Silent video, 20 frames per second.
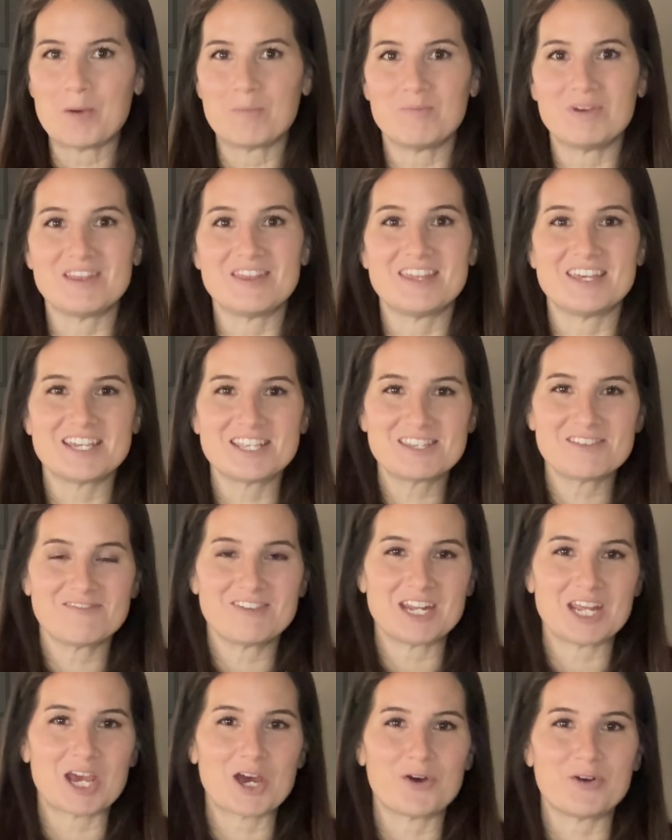but this
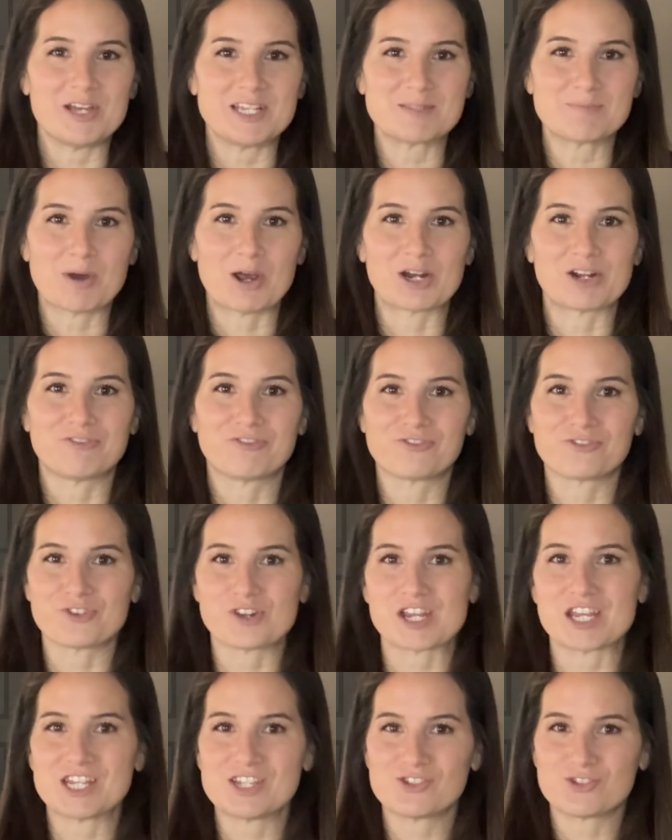video is part of
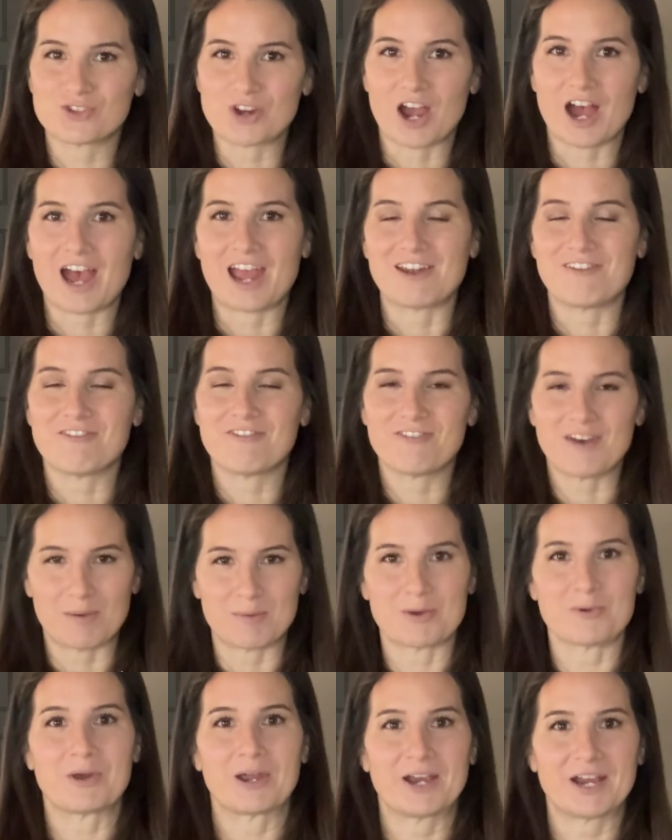Freeze Dried
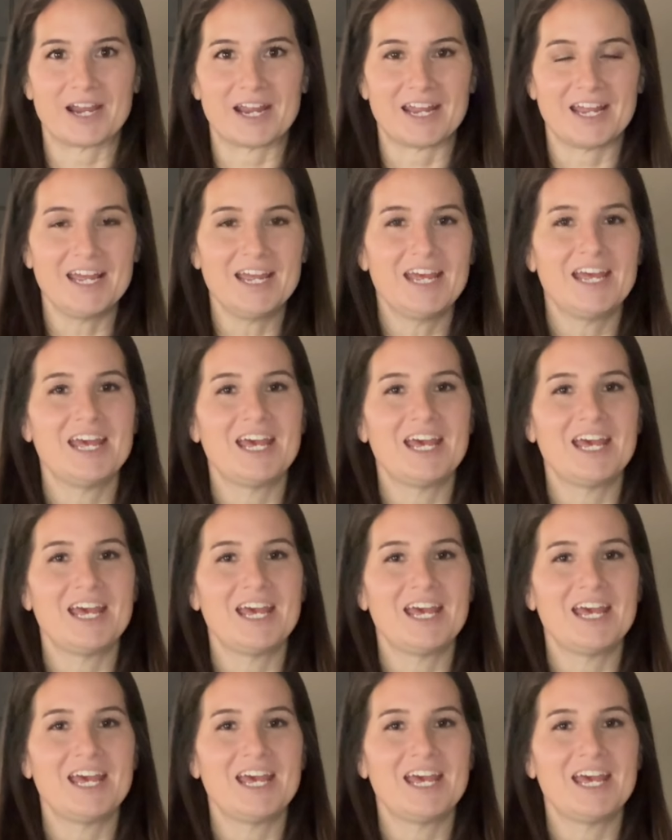February.